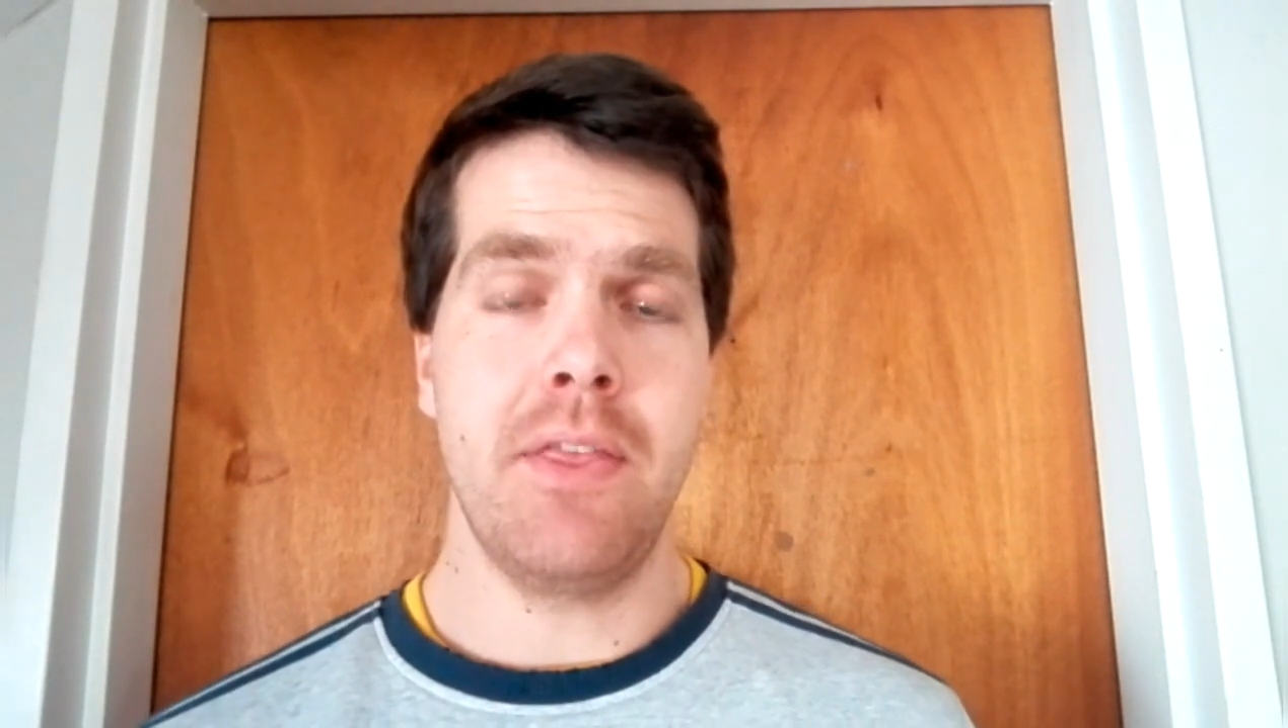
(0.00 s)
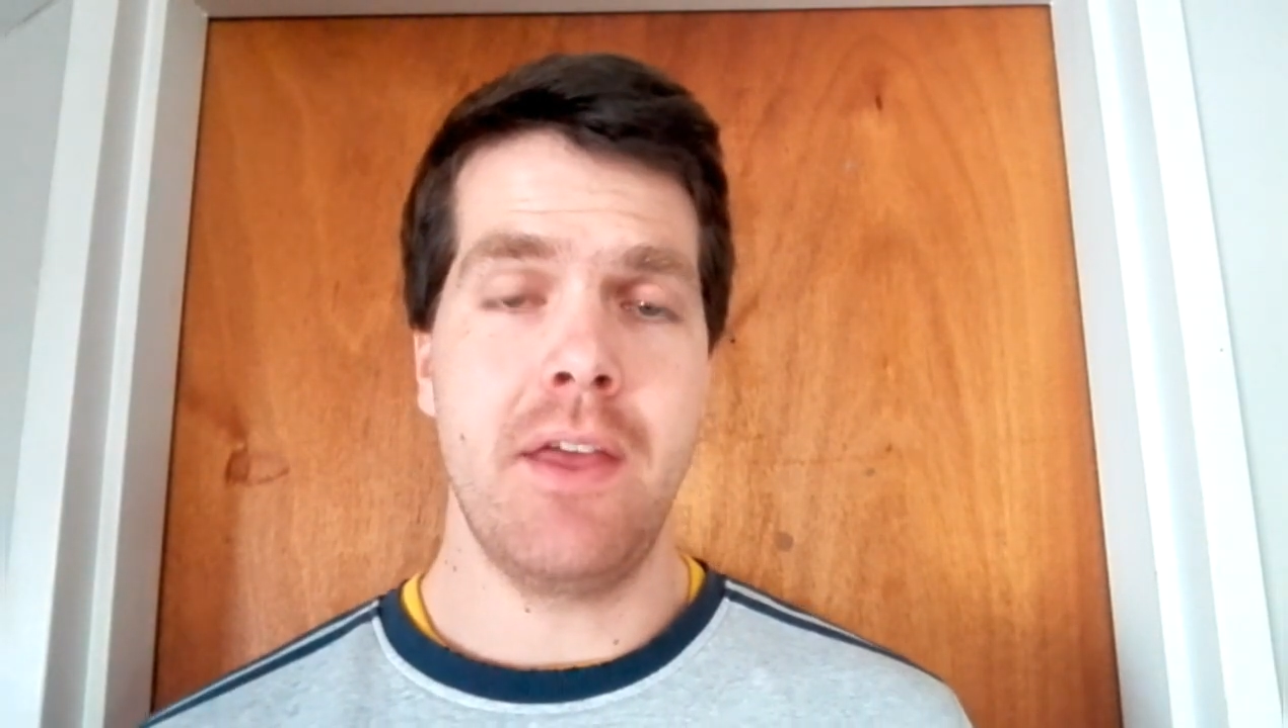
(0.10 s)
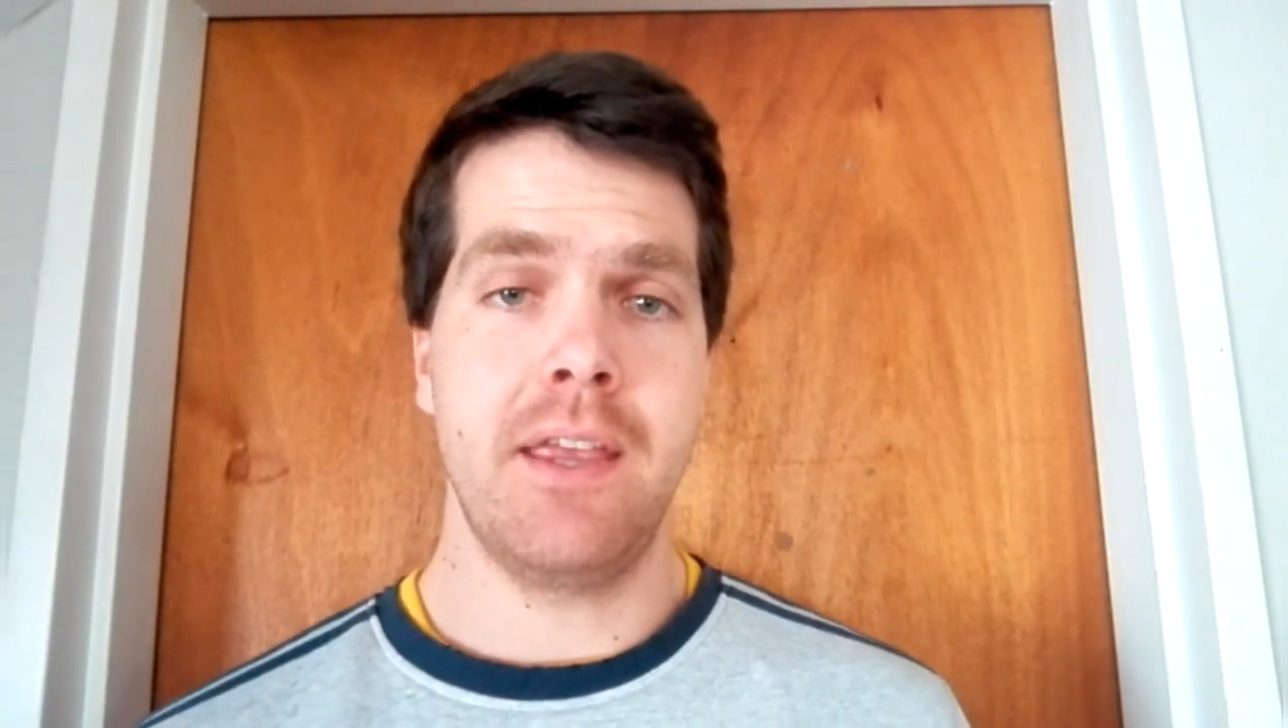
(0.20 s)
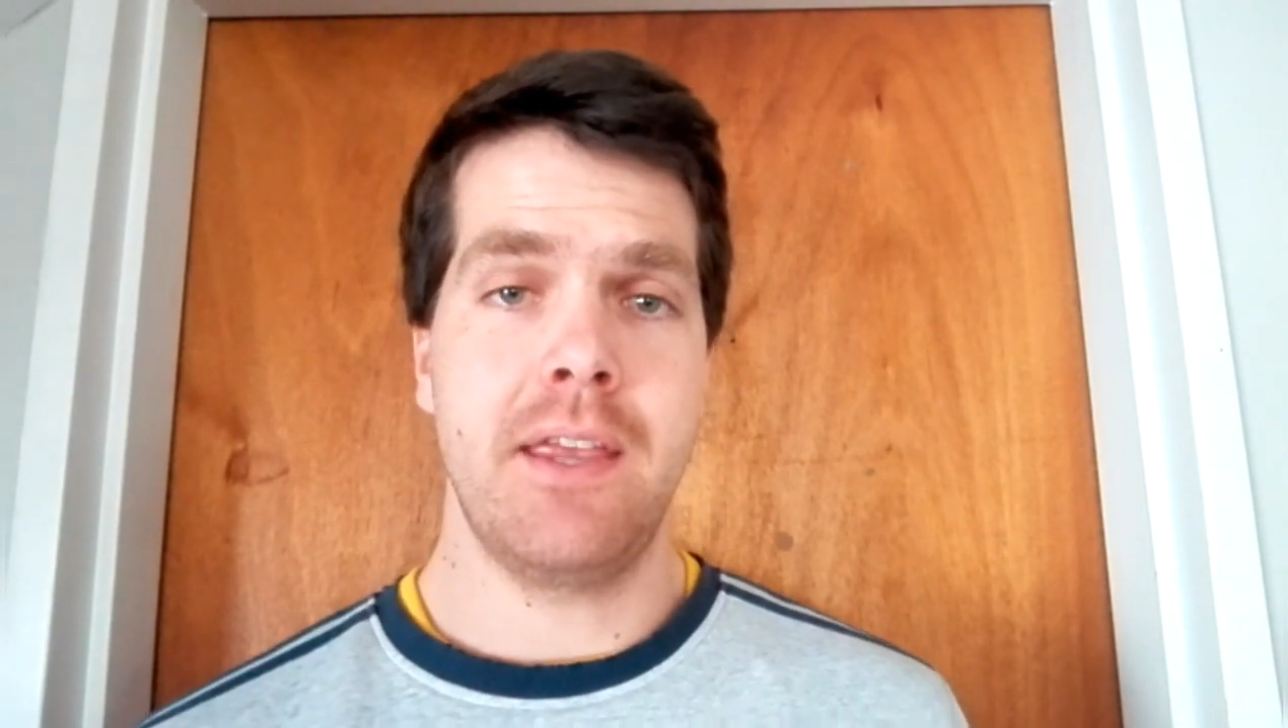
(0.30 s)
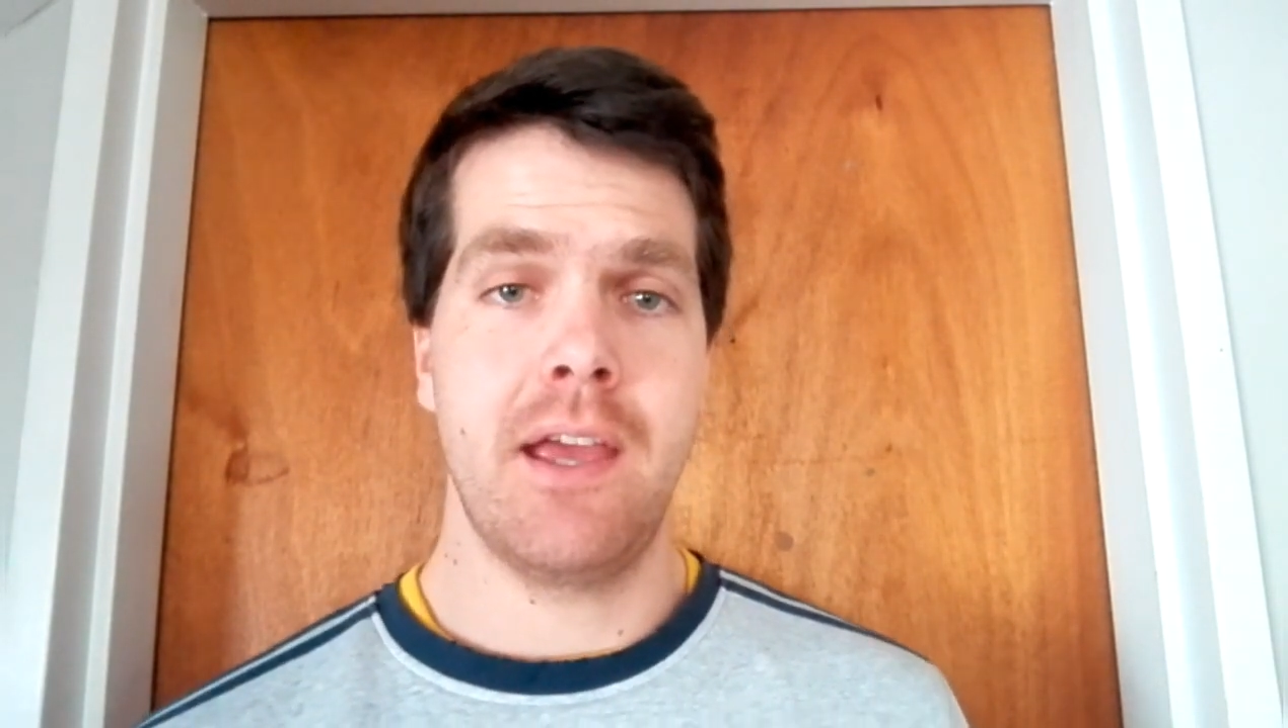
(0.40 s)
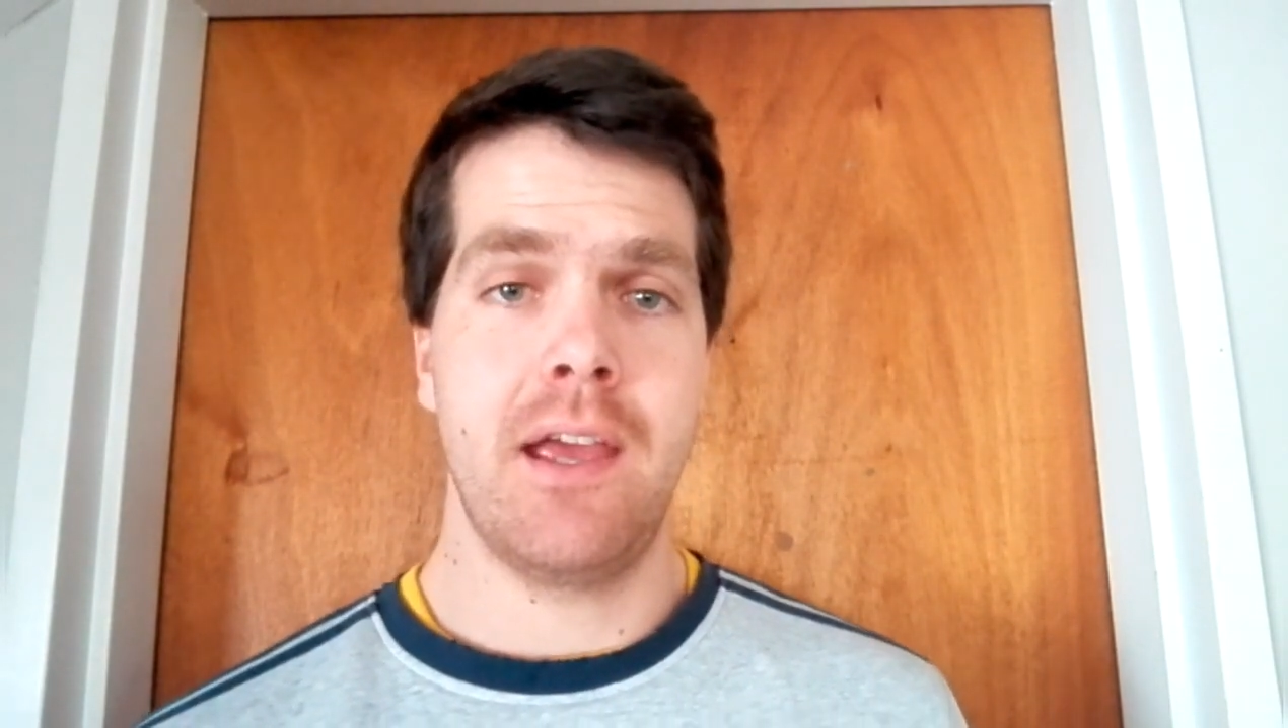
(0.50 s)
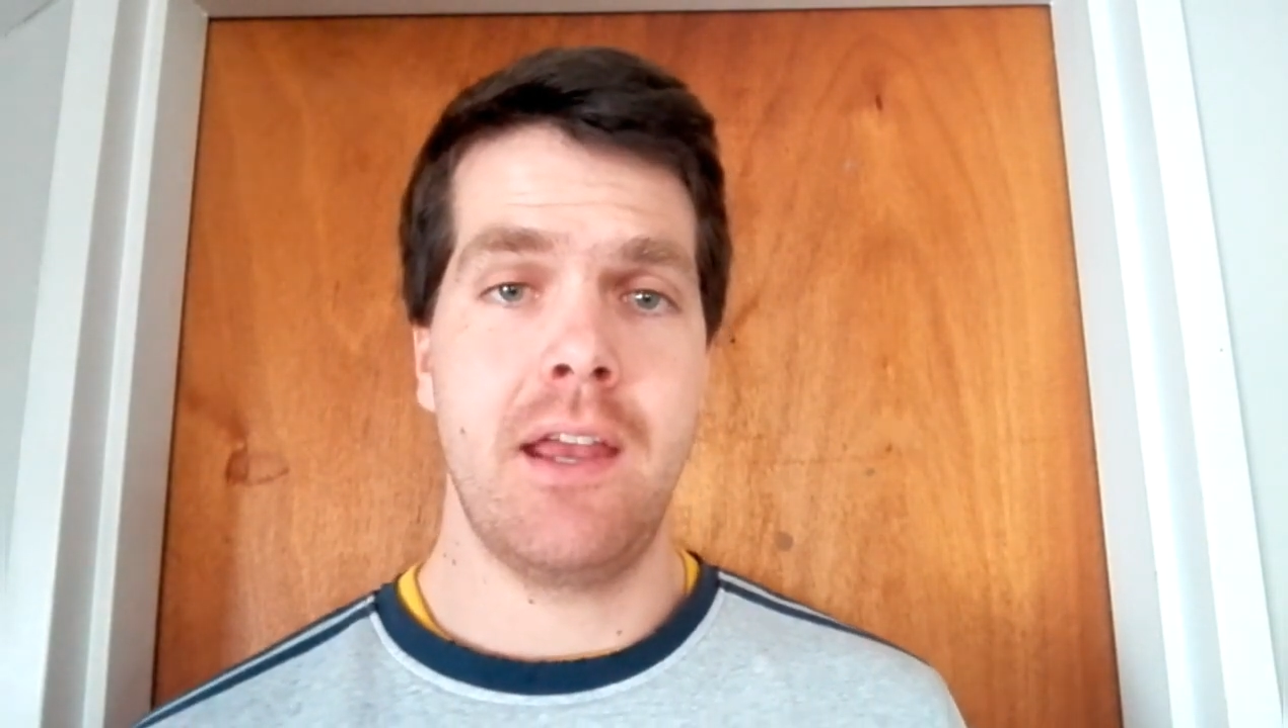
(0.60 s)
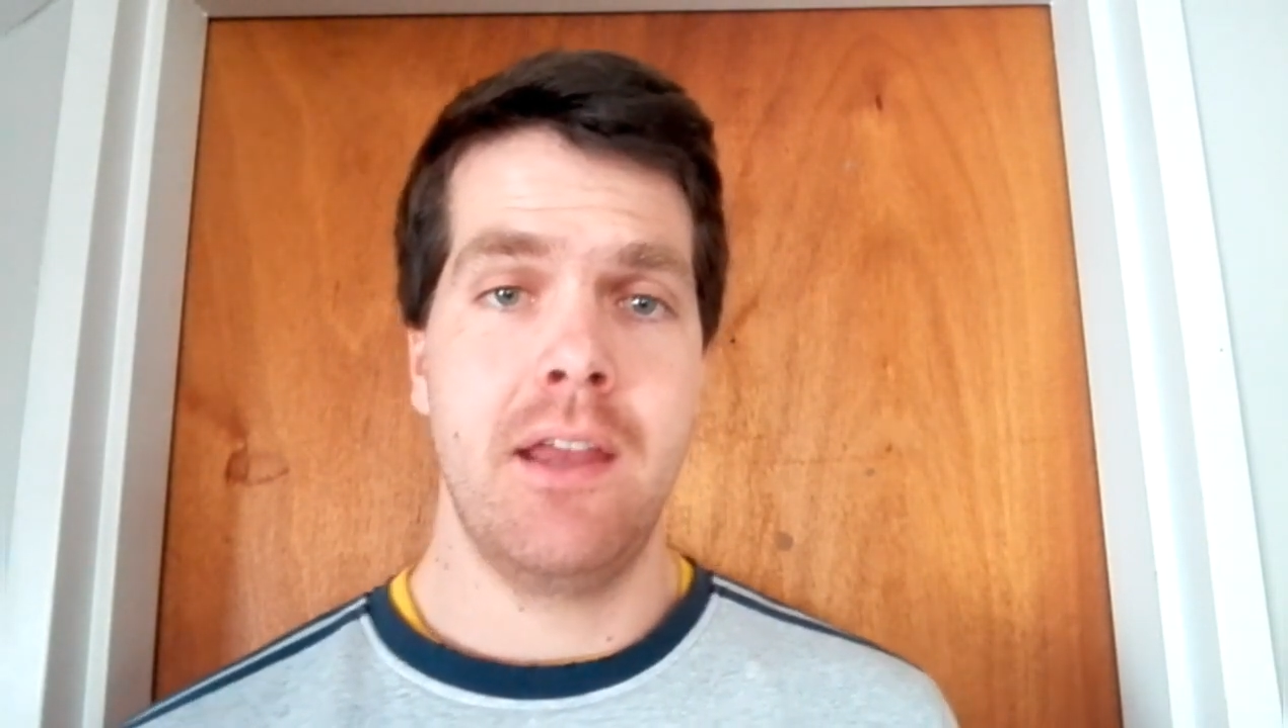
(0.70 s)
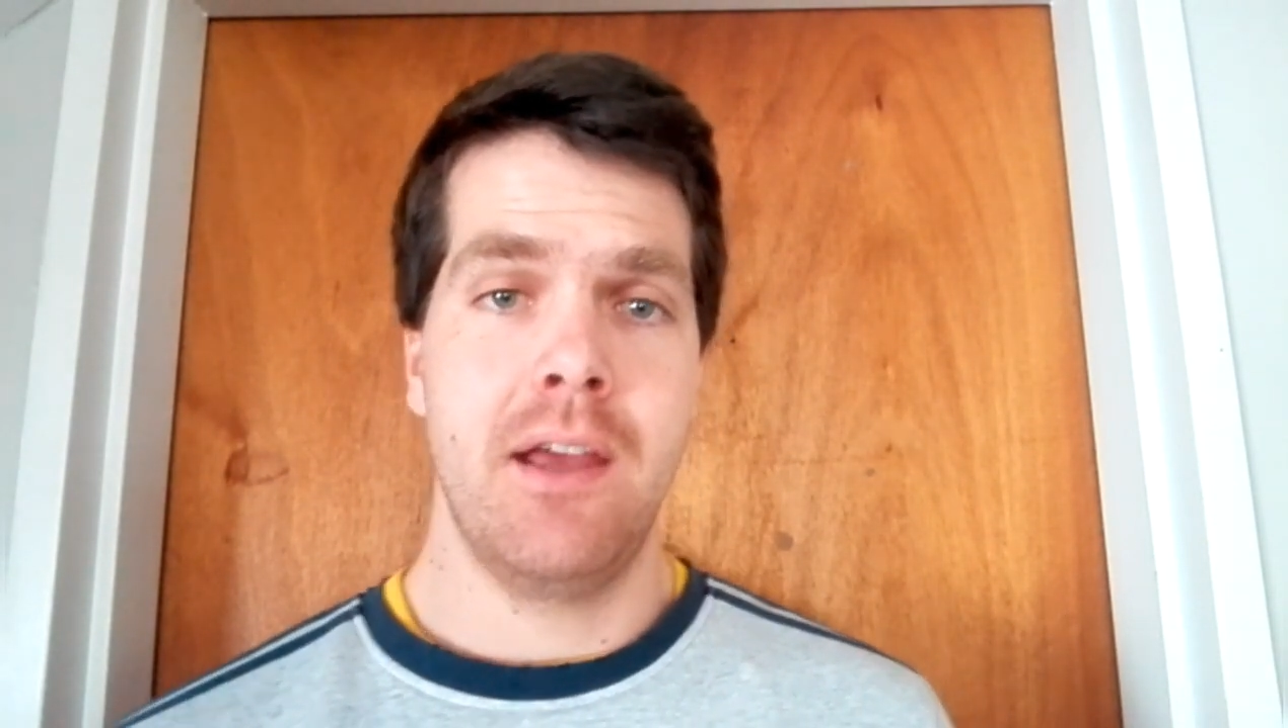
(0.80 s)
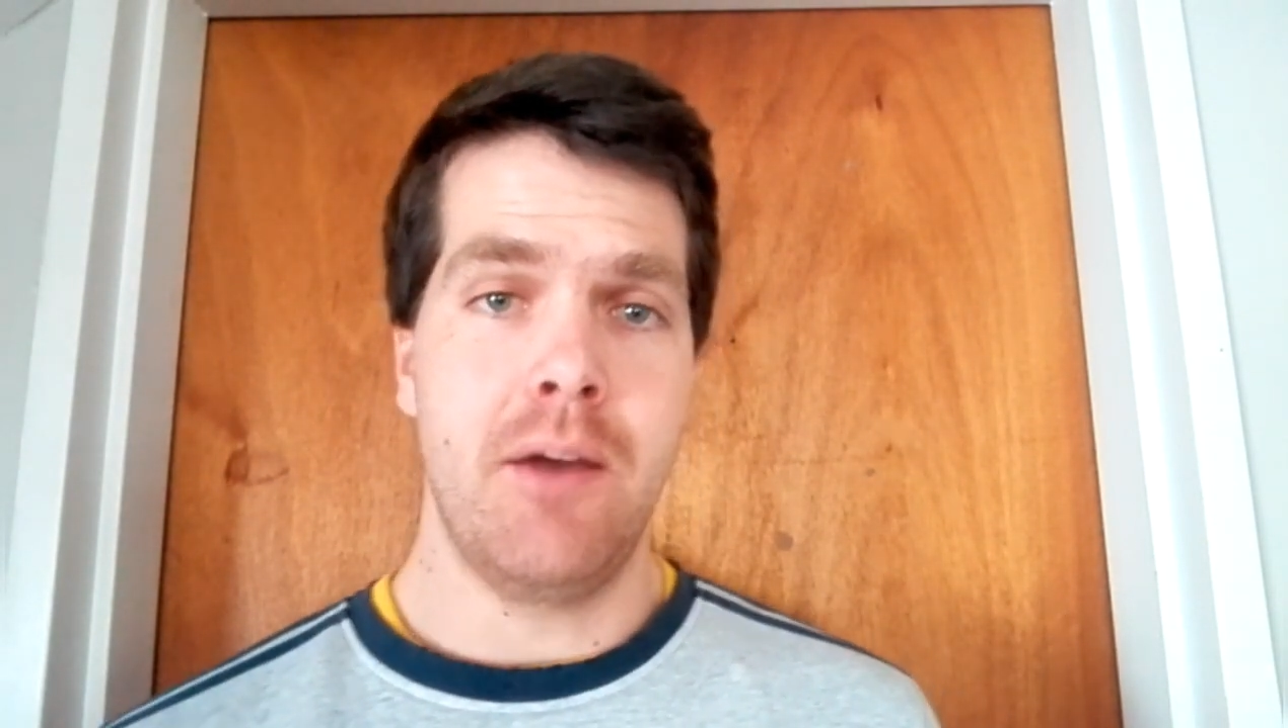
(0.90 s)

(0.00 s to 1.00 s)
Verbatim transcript: they can